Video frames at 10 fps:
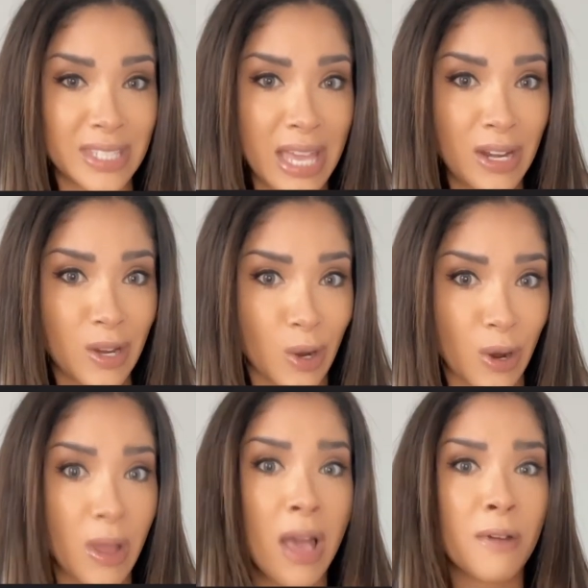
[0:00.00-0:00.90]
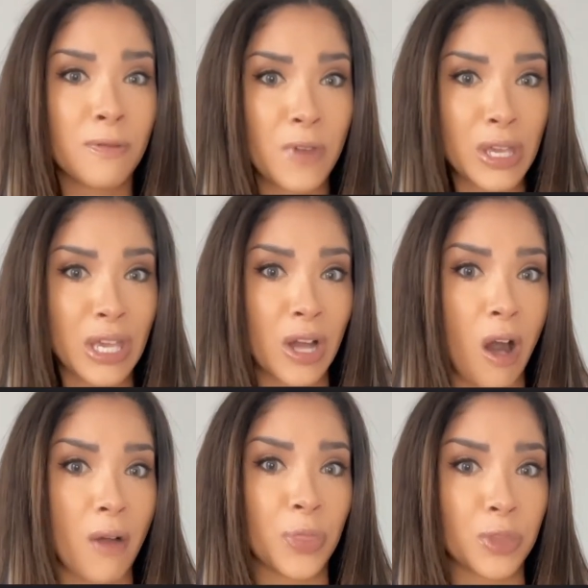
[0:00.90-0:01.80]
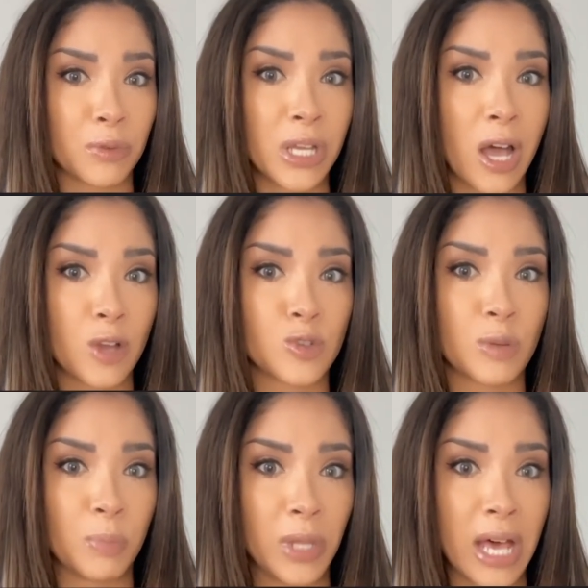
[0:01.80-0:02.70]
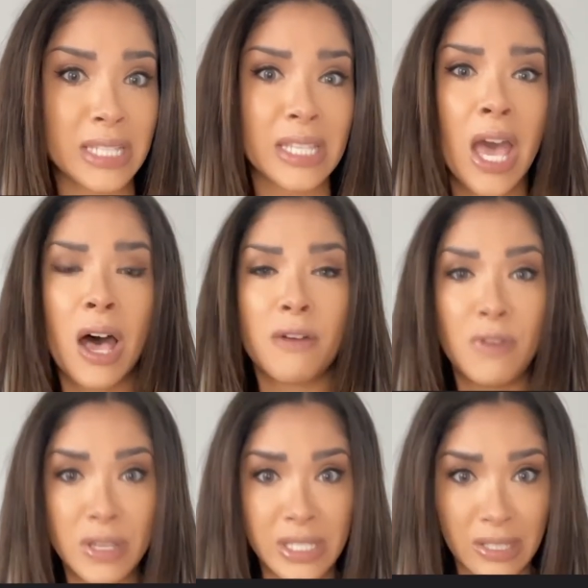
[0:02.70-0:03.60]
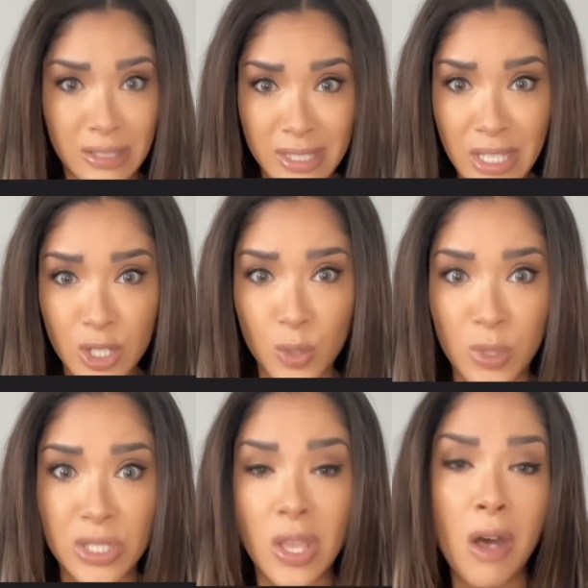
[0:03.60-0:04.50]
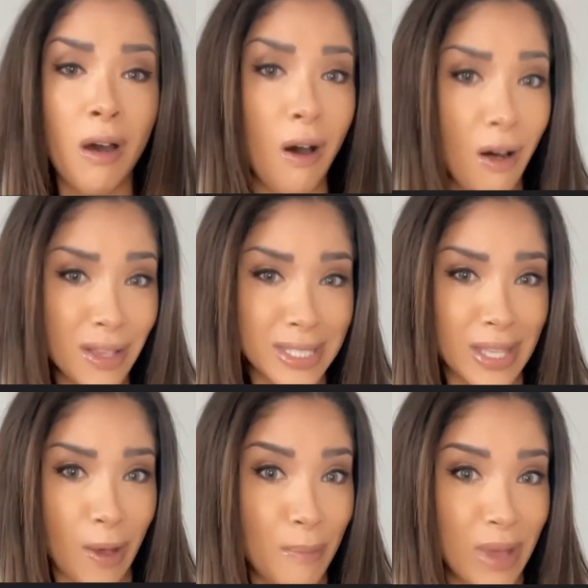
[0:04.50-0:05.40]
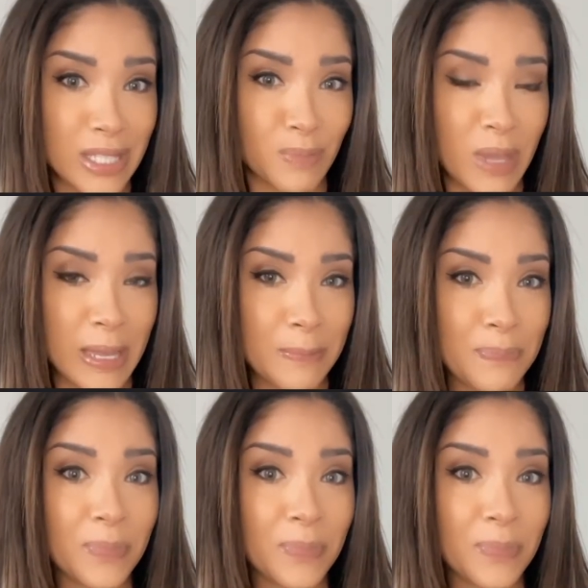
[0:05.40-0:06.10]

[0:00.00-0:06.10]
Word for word: senator thinking on 300 plus of his constituents also must be.